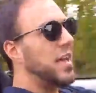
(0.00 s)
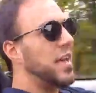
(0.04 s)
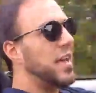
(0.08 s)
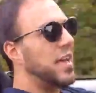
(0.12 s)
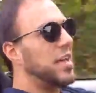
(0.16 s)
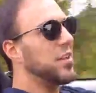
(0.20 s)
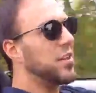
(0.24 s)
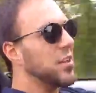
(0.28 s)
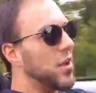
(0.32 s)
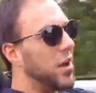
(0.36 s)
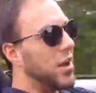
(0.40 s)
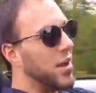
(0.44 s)

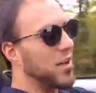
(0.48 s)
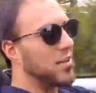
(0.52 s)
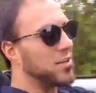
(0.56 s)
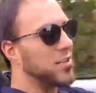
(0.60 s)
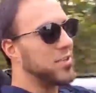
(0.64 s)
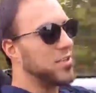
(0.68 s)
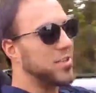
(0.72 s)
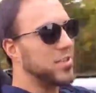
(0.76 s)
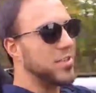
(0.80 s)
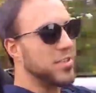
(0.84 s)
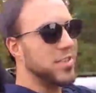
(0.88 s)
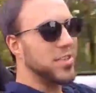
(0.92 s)
he
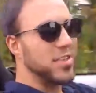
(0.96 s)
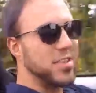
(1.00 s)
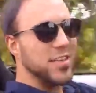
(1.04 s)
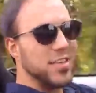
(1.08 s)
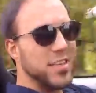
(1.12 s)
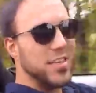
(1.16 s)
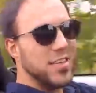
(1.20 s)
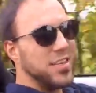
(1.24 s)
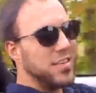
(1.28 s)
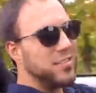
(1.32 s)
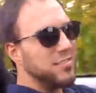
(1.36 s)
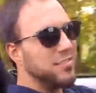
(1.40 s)
lost
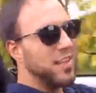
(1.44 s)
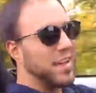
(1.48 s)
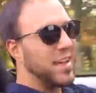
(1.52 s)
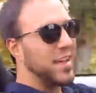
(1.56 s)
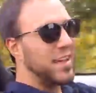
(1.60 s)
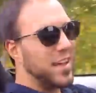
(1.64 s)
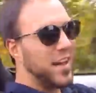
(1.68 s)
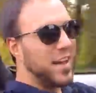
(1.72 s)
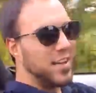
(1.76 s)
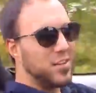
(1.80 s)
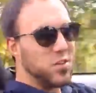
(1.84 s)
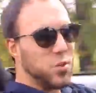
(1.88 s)
like
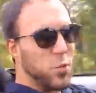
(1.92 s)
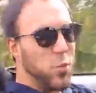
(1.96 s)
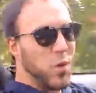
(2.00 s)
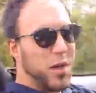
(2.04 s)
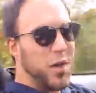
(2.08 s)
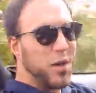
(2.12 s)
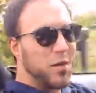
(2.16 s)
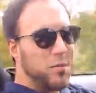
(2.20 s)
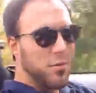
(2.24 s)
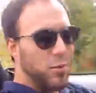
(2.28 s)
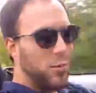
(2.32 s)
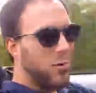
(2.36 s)

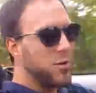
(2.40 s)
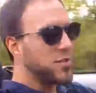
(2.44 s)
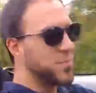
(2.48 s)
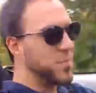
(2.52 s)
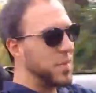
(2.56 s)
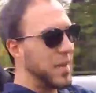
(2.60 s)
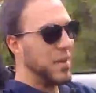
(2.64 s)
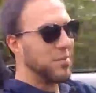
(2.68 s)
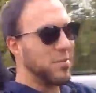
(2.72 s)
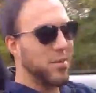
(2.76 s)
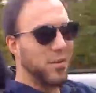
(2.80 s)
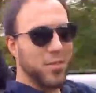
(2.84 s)
12
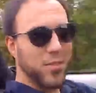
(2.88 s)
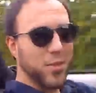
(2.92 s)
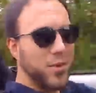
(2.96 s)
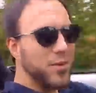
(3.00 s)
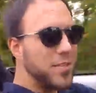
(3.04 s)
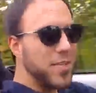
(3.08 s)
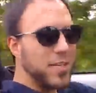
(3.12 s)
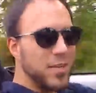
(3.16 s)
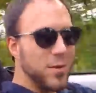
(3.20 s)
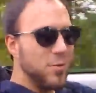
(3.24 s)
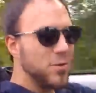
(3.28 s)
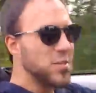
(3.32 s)
horsepower,
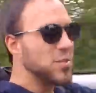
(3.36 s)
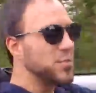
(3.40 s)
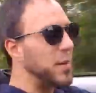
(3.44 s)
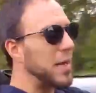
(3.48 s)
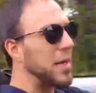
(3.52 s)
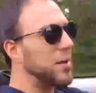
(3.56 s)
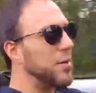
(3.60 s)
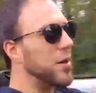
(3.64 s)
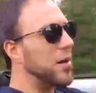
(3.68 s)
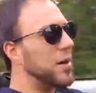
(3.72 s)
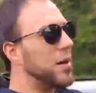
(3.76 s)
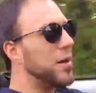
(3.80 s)
13
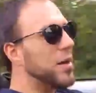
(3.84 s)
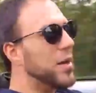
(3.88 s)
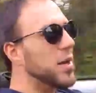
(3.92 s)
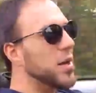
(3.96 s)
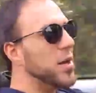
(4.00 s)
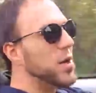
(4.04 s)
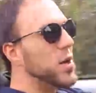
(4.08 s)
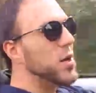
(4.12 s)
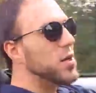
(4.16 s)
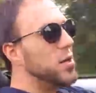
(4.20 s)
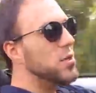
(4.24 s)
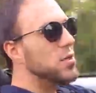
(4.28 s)
horsepower.
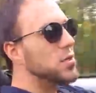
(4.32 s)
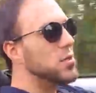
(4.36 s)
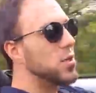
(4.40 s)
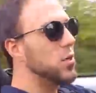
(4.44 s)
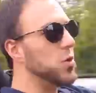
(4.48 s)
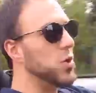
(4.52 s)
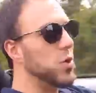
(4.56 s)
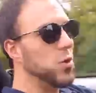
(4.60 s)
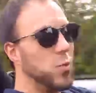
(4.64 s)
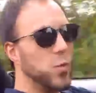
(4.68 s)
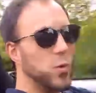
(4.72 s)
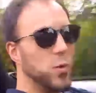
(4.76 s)
So
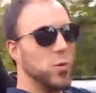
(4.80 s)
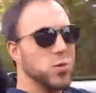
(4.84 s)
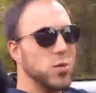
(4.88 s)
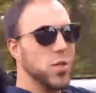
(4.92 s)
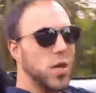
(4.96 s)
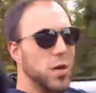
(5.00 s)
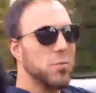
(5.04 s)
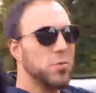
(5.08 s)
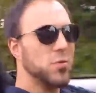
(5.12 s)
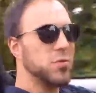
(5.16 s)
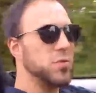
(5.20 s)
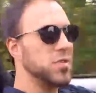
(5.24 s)
you lose
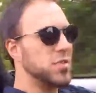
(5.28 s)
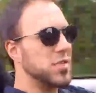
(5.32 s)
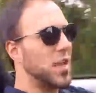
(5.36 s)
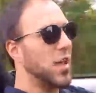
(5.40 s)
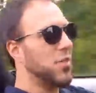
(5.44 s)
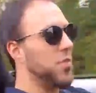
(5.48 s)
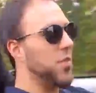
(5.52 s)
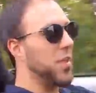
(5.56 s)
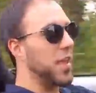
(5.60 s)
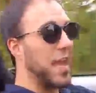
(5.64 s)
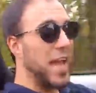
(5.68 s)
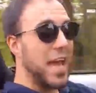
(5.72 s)
almost
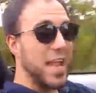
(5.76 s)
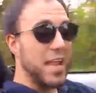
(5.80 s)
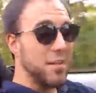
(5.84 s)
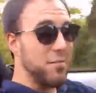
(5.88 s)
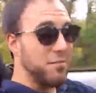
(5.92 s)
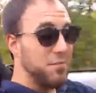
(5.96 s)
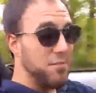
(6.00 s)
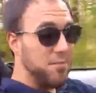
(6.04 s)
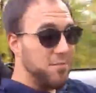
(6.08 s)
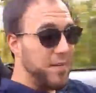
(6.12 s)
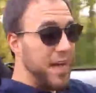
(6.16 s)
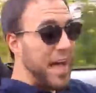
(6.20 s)
nothing. And
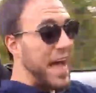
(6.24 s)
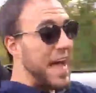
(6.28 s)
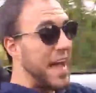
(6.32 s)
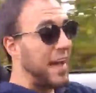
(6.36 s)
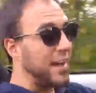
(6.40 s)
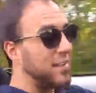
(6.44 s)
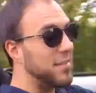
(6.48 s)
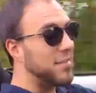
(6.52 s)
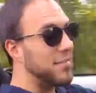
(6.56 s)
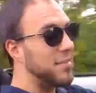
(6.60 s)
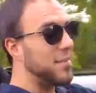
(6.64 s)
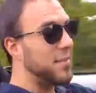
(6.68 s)
in
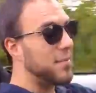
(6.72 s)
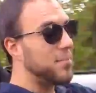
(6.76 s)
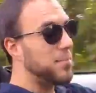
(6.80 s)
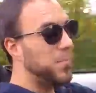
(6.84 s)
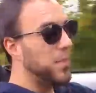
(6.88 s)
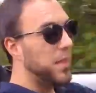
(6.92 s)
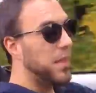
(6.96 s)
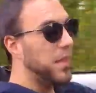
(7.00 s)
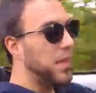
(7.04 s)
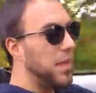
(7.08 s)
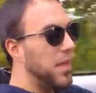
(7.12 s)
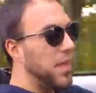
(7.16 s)
fact,
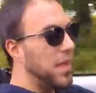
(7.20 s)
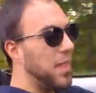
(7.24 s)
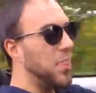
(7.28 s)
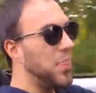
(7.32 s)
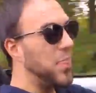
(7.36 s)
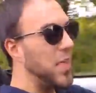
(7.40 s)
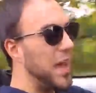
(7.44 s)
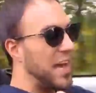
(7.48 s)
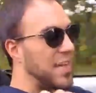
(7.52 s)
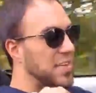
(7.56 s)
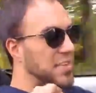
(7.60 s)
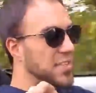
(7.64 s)

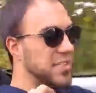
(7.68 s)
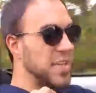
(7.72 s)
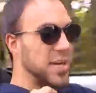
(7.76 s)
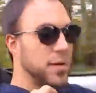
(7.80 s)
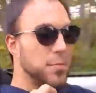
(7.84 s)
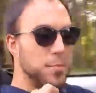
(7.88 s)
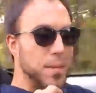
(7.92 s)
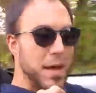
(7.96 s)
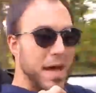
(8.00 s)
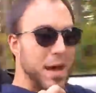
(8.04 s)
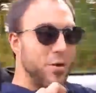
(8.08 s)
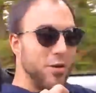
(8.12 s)
that
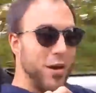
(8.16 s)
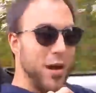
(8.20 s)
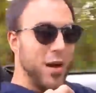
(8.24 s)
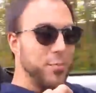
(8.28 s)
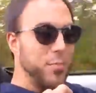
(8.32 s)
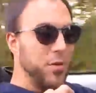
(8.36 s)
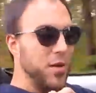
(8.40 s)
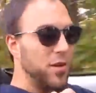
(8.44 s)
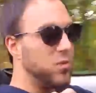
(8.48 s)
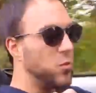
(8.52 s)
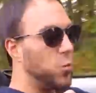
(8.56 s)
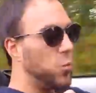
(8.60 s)
same power
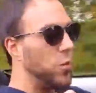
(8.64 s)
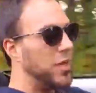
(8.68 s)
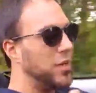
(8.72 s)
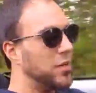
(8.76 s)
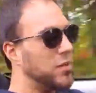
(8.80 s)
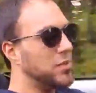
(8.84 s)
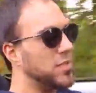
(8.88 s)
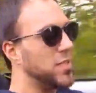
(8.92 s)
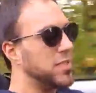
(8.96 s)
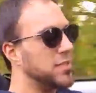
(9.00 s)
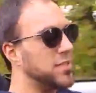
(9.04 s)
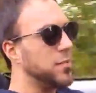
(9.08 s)
output at the
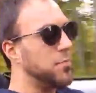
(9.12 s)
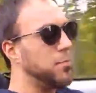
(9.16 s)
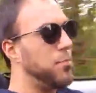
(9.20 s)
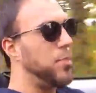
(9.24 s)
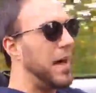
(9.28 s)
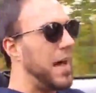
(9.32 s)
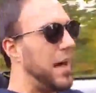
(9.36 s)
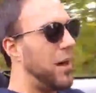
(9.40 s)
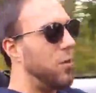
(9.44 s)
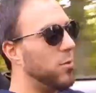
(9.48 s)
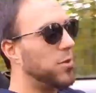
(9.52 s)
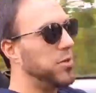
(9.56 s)
wheels is
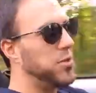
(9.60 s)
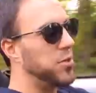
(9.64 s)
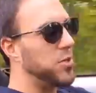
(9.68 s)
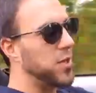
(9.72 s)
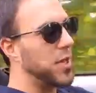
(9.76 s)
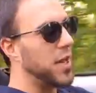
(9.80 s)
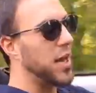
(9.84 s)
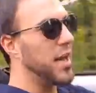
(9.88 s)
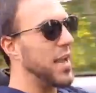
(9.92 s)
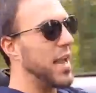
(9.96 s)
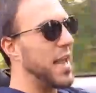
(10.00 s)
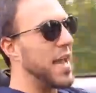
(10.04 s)
about what you
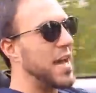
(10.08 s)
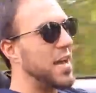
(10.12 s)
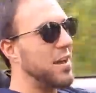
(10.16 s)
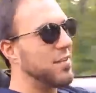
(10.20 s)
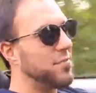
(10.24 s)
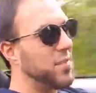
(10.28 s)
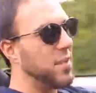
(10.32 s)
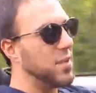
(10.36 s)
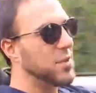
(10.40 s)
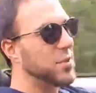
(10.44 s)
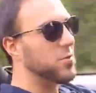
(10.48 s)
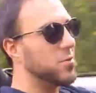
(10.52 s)
got out
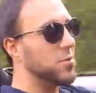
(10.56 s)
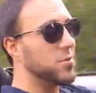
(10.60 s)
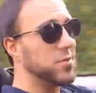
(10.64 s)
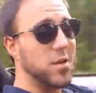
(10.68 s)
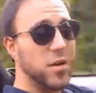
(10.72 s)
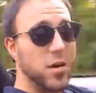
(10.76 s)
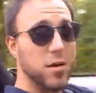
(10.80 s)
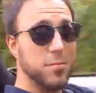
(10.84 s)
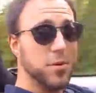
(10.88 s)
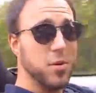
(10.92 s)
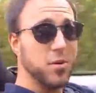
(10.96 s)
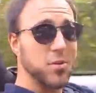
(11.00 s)
of the old
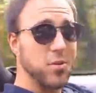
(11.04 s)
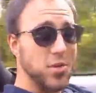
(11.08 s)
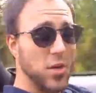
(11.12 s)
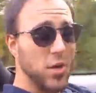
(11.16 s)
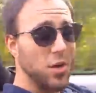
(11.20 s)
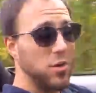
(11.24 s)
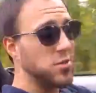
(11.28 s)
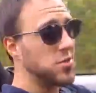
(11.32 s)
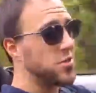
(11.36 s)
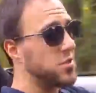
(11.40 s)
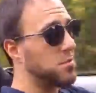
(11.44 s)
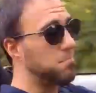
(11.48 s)

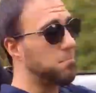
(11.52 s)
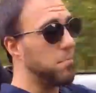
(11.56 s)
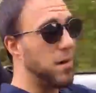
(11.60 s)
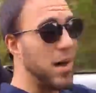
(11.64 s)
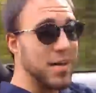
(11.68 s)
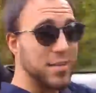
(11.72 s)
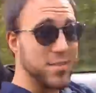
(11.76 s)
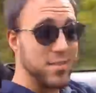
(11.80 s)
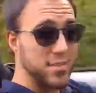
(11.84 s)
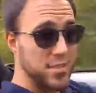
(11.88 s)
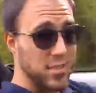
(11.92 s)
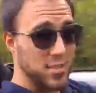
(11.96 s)
turbocharged
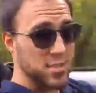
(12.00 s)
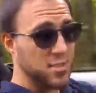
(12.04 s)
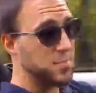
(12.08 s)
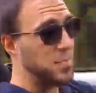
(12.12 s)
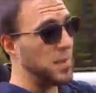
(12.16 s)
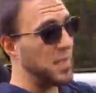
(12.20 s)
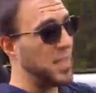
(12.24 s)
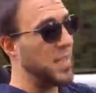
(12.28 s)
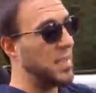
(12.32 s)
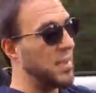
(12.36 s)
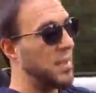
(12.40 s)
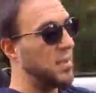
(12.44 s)
Mazda
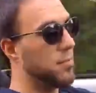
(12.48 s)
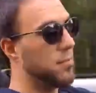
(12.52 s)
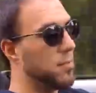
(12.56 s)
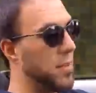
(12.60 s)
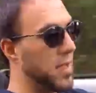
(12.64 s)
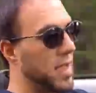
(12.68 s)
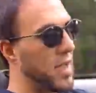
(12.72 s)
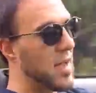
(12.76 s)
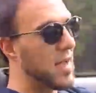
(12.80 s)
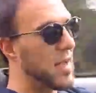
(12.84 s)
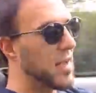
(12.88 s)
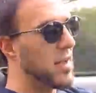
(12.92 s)
Speed
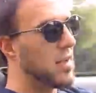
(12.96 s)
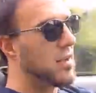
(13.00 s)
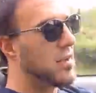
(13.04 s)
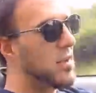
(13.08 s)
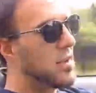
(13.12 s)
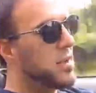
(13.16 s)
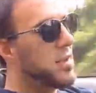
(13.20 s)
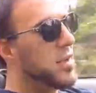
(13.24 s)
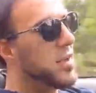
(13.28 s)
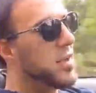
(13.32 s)
Miata